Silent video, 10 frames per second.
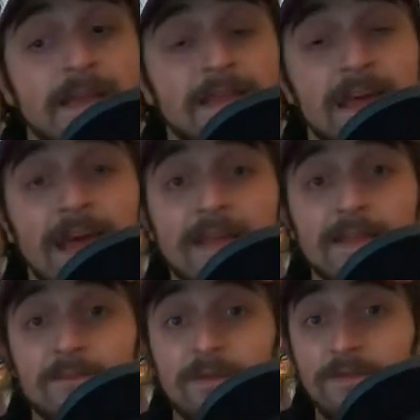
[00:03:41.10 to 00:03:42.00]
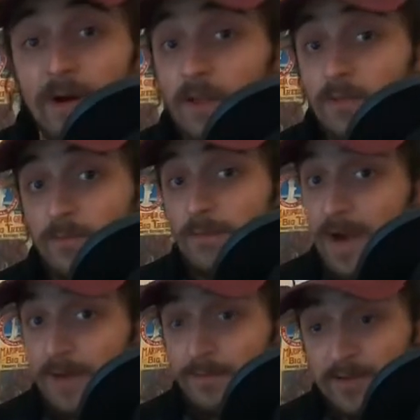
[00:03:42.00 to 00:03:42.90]
that can be followed
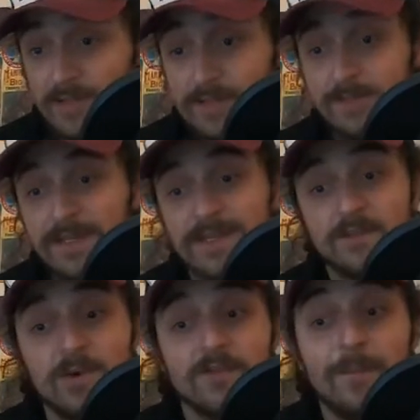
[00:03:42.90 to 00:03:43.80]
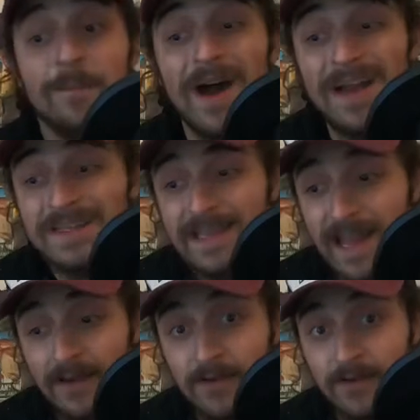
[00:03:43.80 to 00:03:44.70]
by a participant is one of a
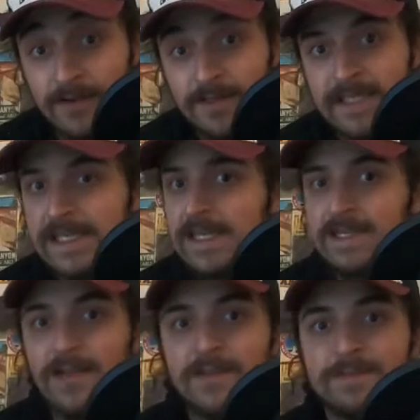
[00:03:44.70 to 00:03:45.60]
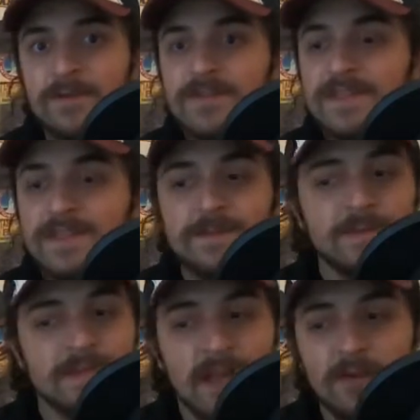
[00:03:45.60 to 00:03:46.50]
bystander. Now, this person
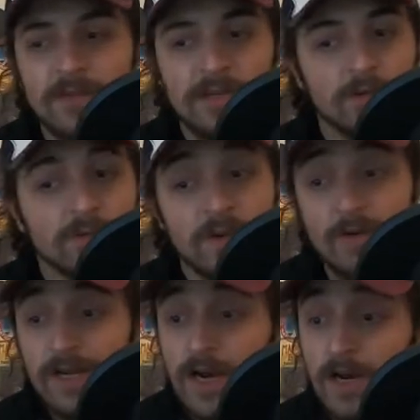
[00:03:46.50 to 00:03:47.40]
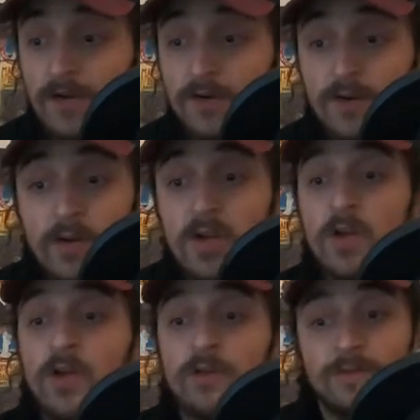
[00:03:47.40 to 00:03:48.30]
seems to not really know what's going on.
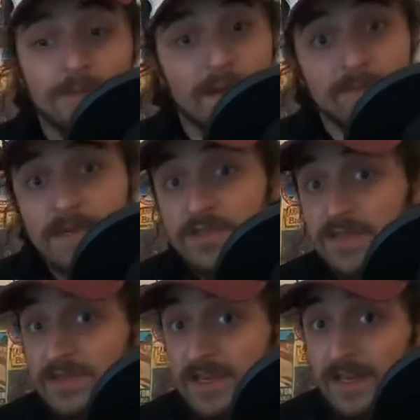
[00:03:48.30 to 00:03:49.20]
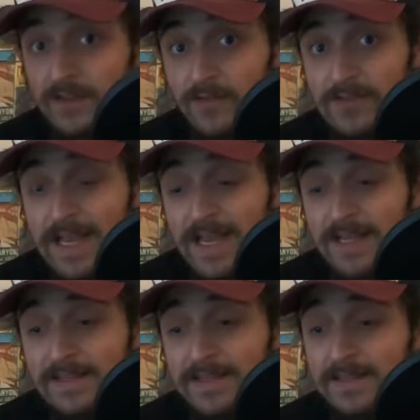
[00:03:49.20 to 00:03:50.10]
They might be just sitting in their
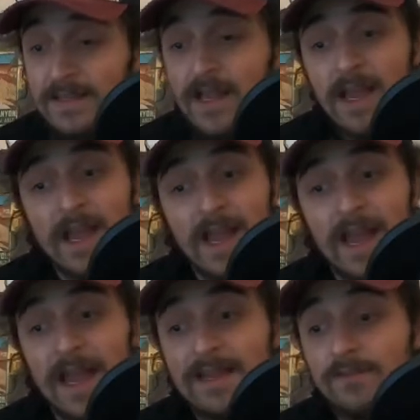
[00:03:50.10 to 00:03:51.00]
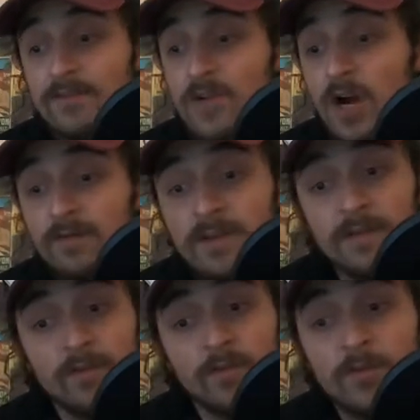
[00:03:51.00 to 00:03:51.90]
tent, and if there's conflict
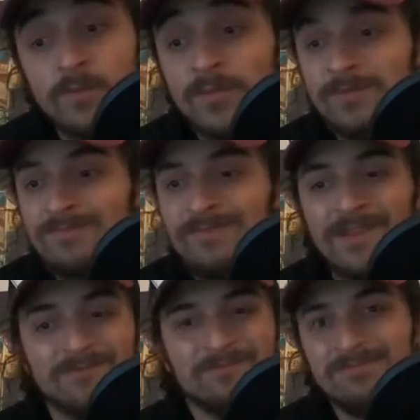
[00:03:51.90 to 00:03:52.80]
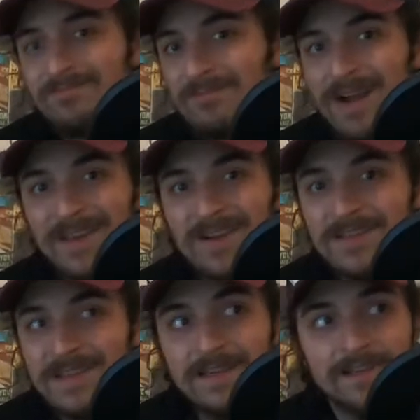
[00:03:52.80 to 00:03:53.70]
in the group, they might not
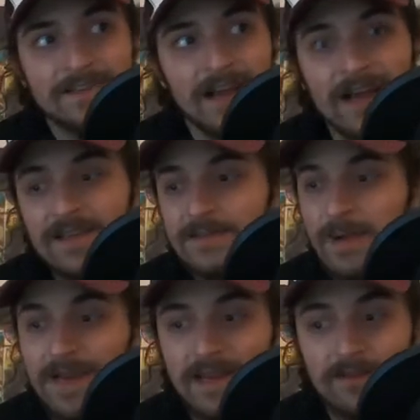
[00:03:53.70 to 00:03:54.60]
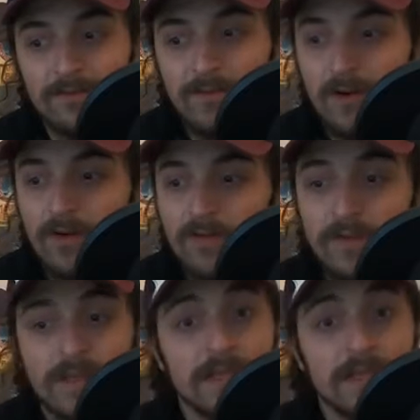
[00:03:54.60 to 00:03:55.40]
take sides, might get involved.